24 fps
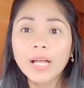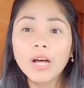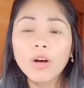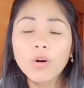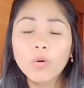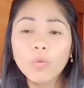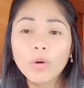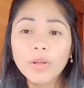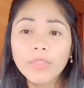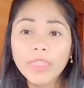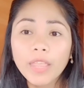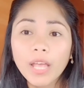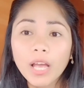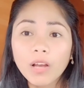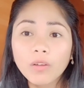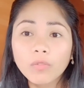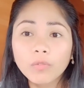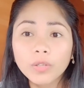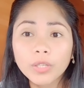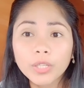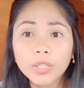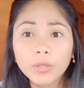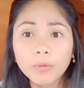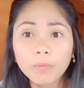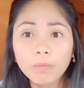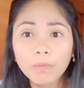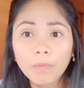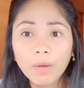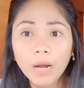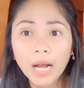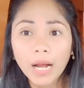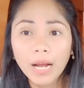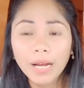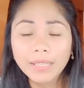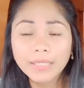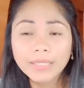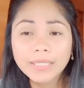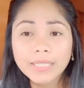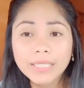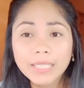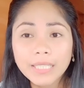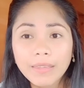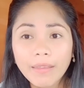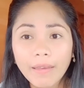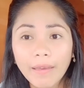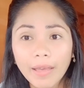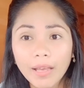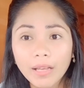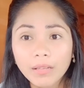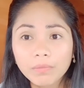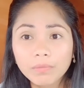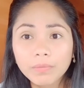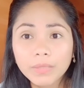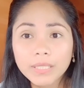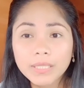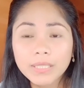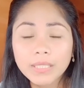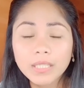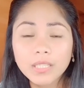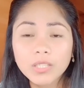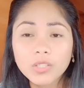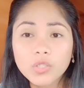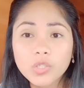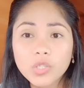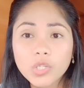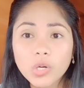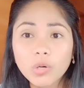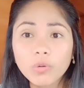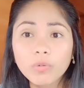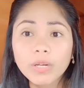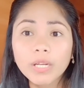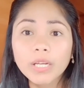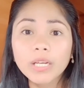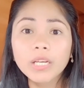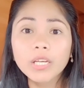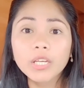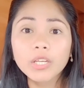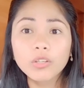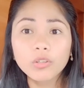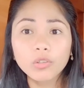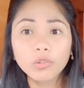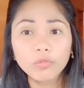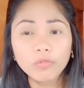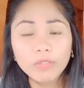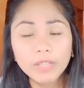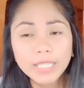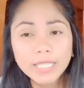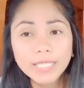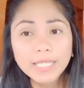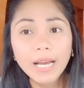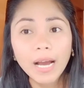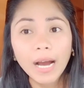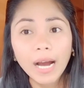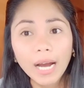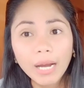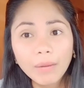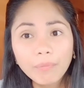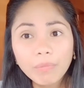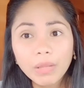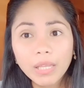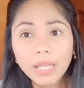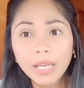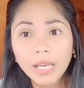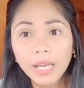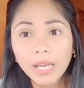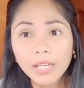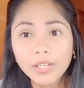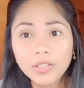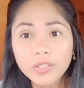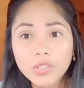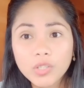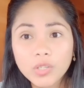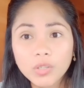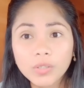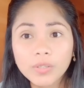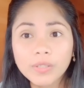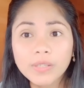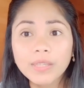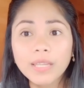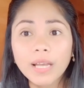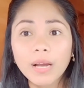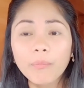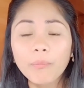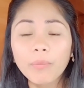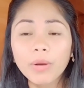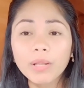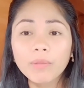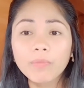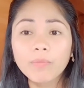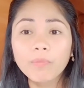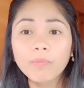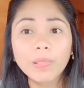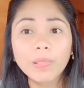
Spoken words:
whatever you pass in the embassy during your visa application, dapat